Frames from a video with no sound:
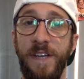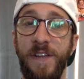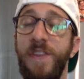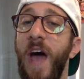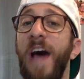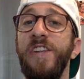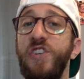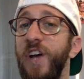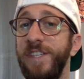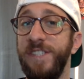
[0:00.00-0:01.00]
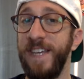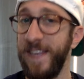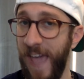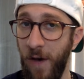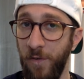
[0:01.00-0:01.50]
Not just
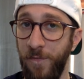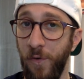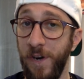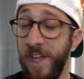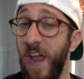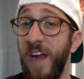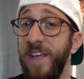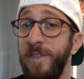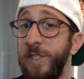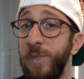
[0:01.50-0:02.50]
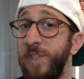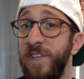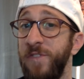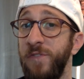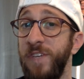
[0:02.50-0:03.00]
in California, not even
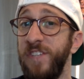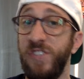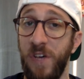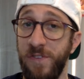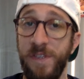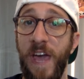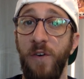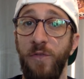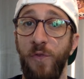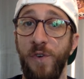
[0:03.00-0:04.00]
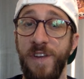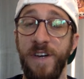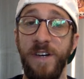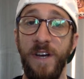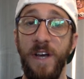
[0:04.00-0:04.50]
specifically in Southern
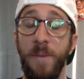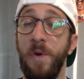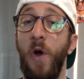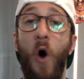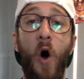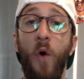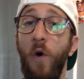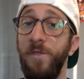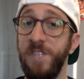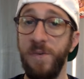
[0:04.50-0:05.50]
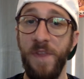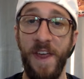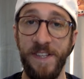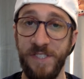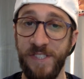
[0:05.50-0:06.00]
California, but all over the
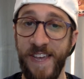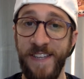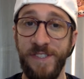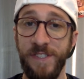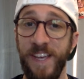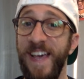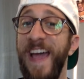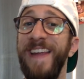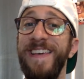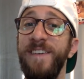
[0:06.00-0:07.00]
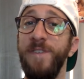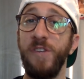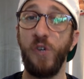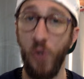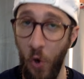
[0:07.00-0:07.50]
United States and
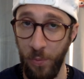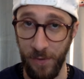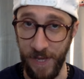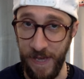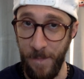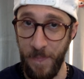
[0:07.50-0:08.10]
even globally.